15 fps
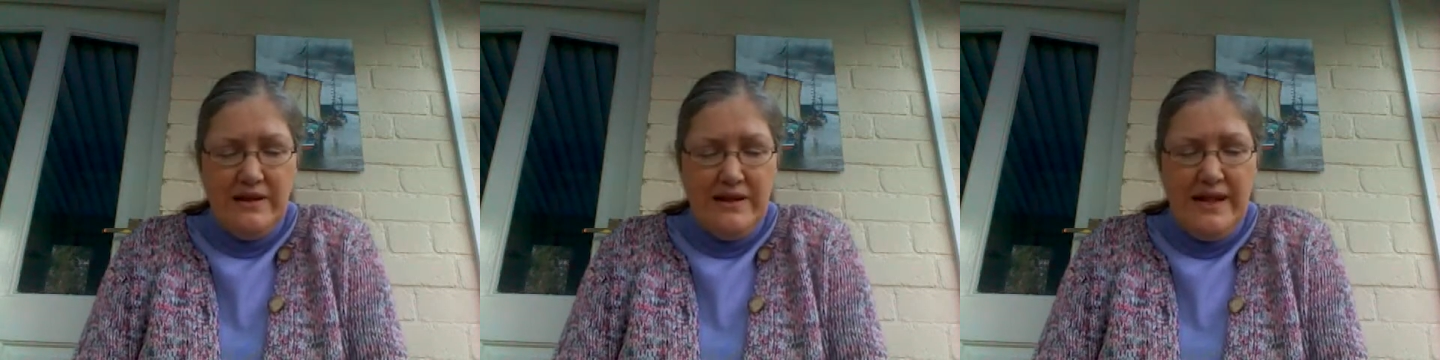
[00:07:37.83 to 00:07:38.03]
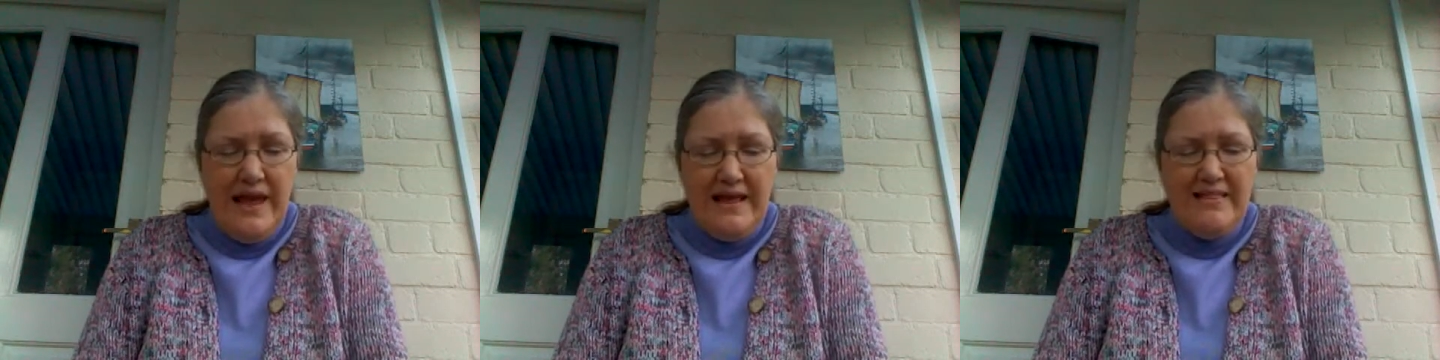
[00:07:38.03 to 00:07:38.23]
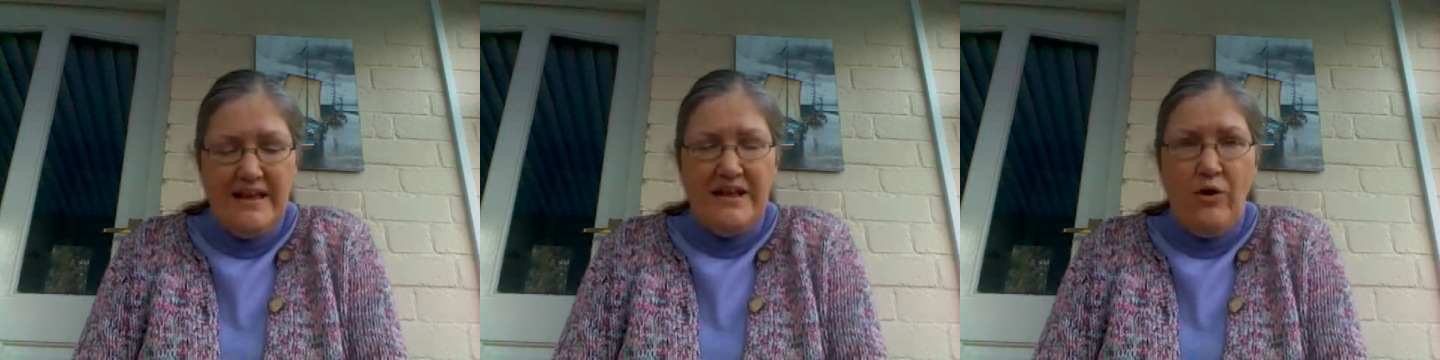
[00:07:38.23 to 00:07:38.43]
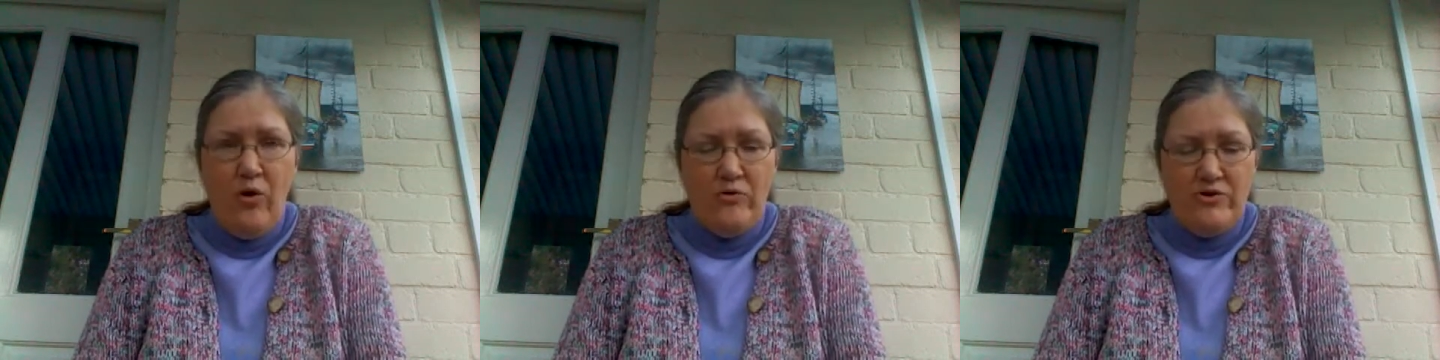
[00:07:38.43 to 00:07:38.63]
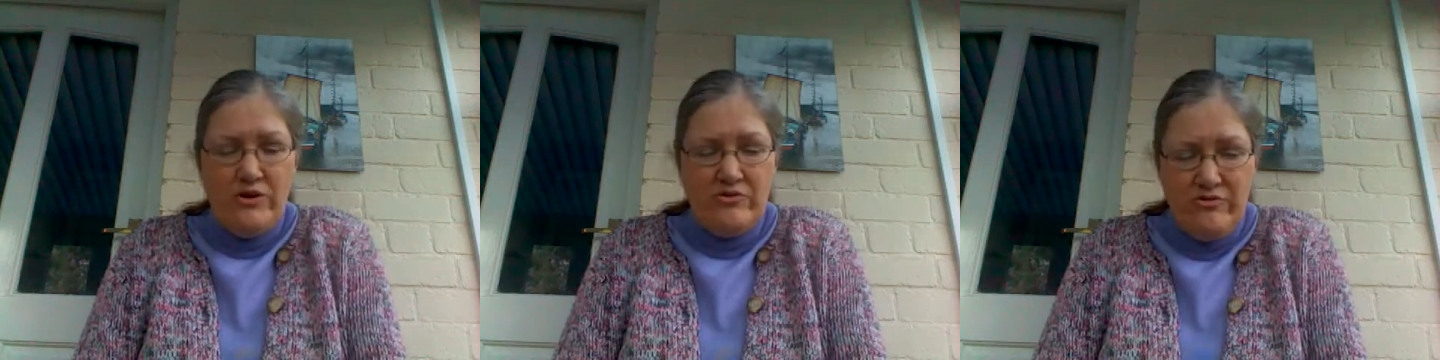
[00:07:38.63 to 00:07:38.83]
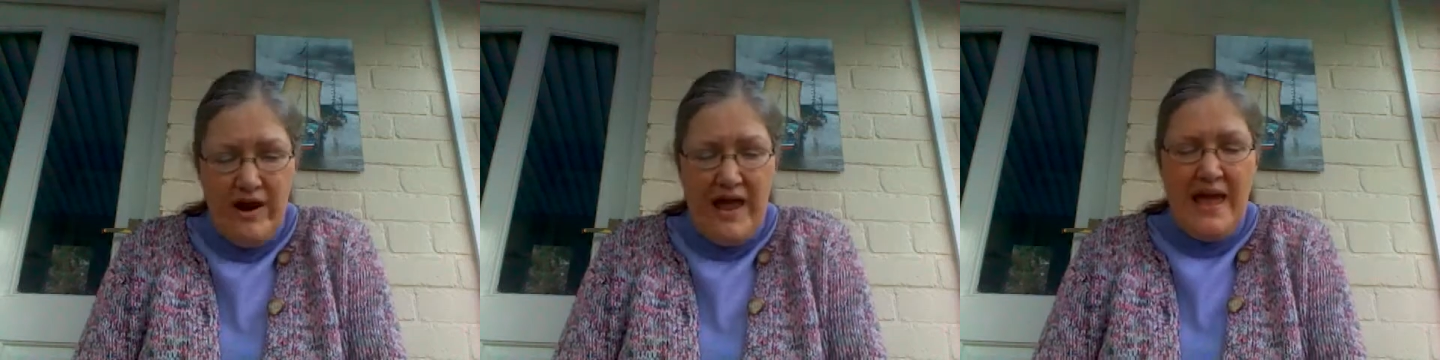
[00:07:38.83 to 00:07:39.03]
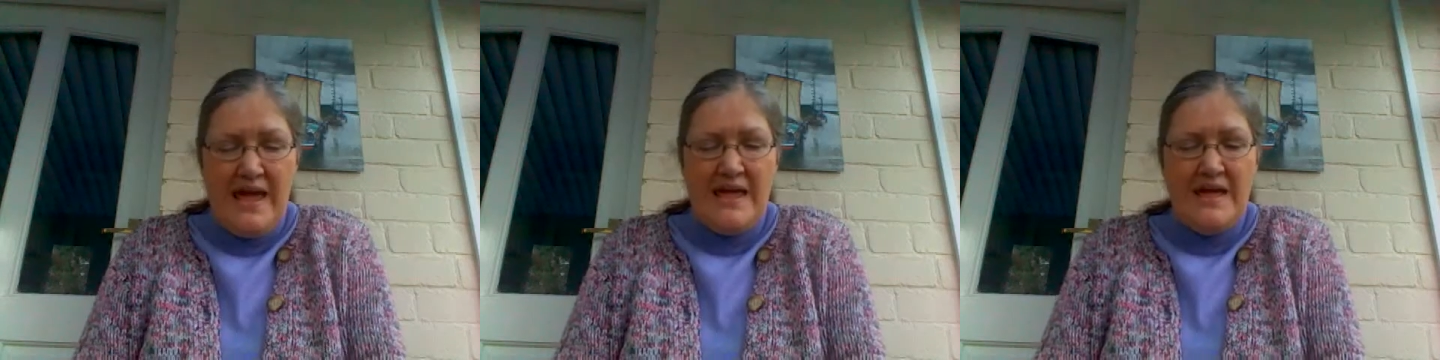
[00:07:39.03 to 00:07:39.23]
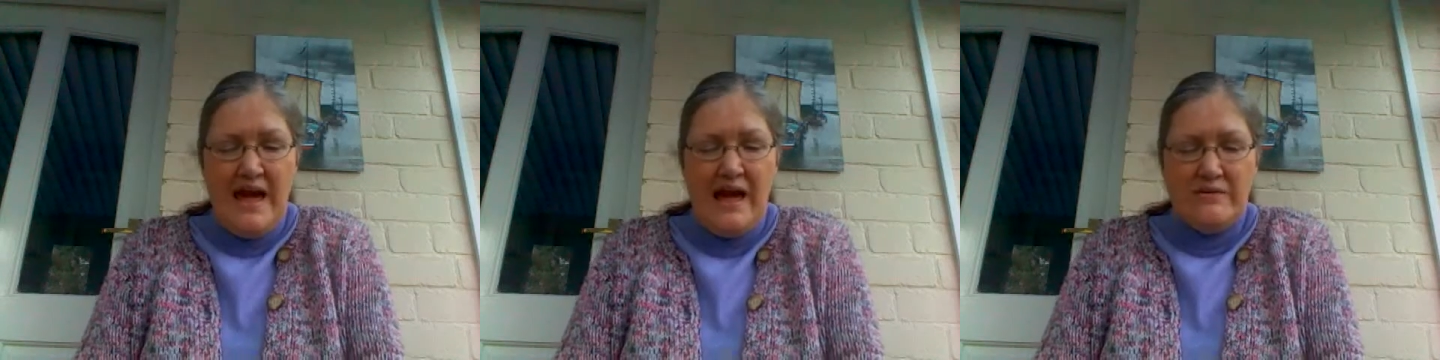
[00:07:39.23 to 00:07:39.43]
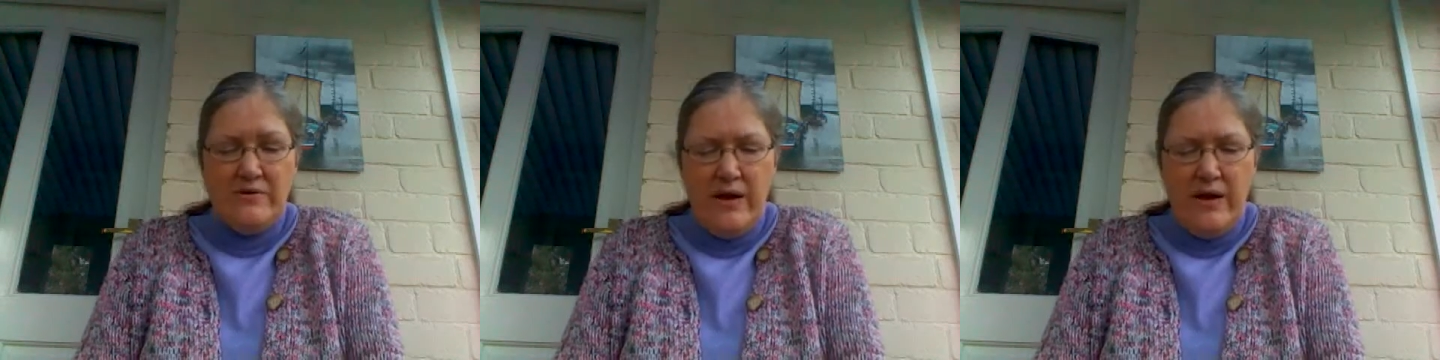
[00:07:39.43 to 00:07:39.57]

Lady Laura Grey,